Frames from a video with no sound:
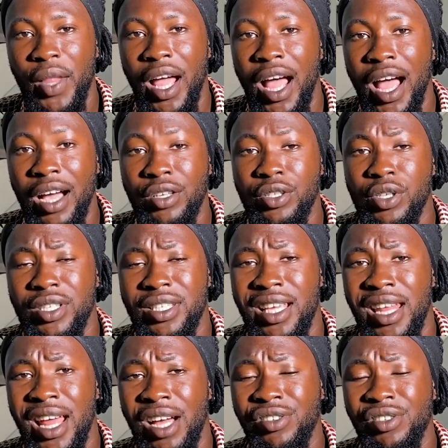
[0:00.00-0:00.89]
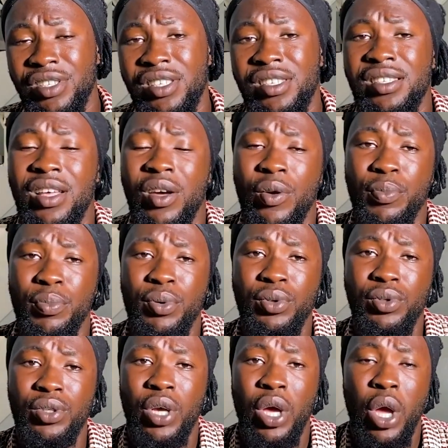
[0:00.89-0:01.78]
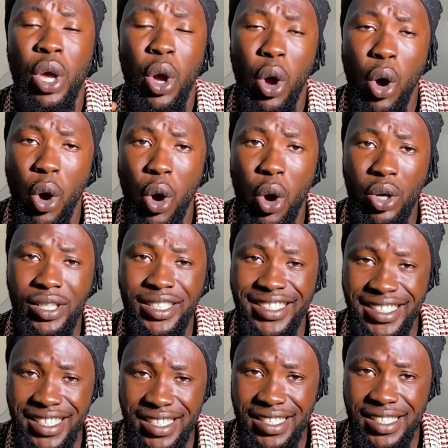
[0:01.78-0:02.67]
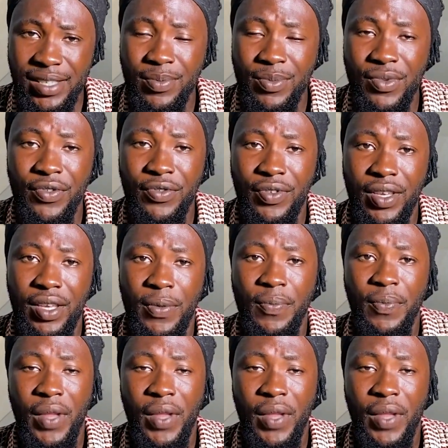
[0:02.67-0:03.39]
actors and actresses that were put on this movie.